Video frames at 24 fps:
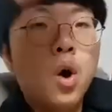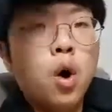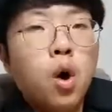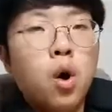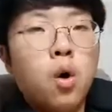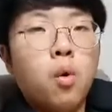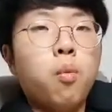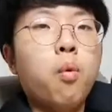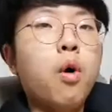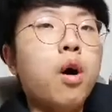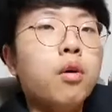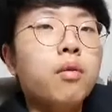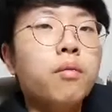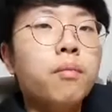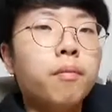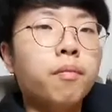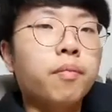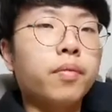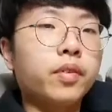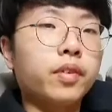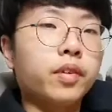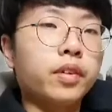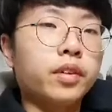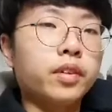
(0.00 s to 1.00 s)
Well,
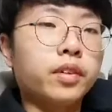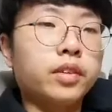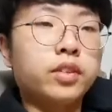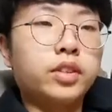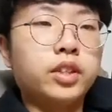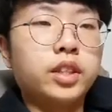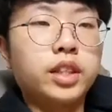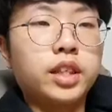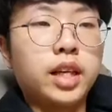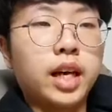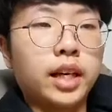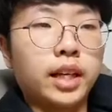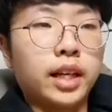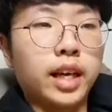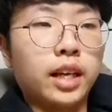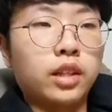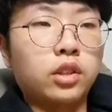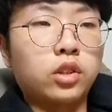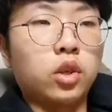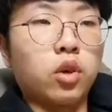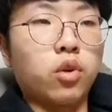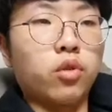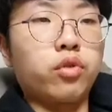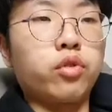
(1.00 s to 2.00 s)
you see, I can't
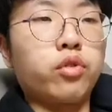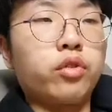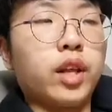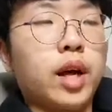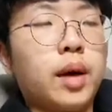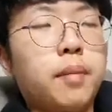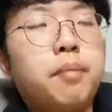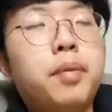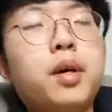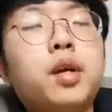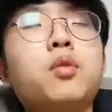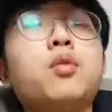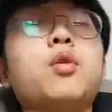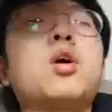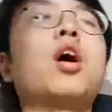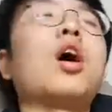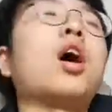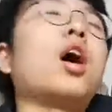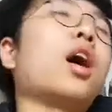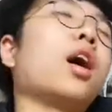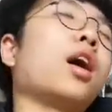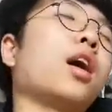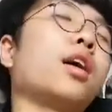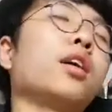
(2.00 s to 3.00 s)
go through that, but
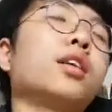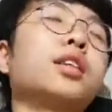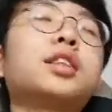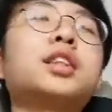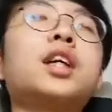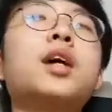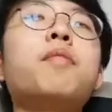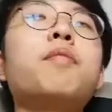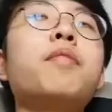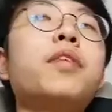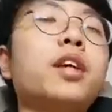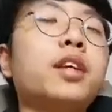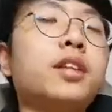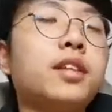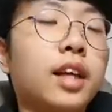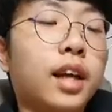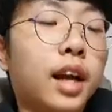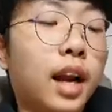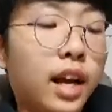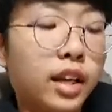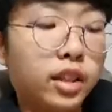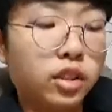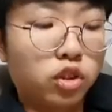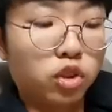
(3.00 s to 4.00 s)
something that
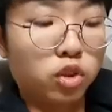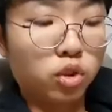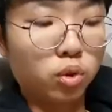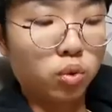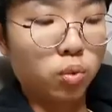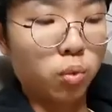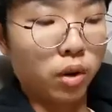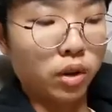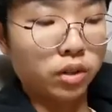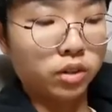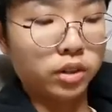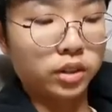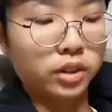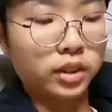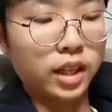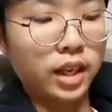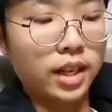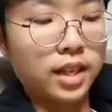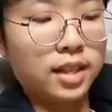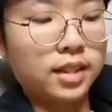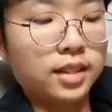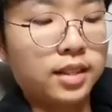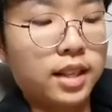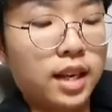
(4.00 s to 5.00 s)
I do want to say
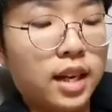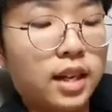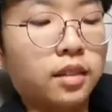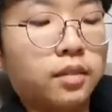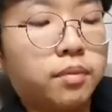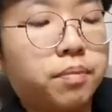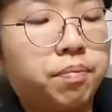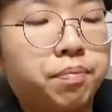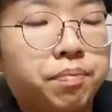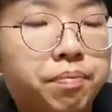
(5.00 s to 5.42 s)
is that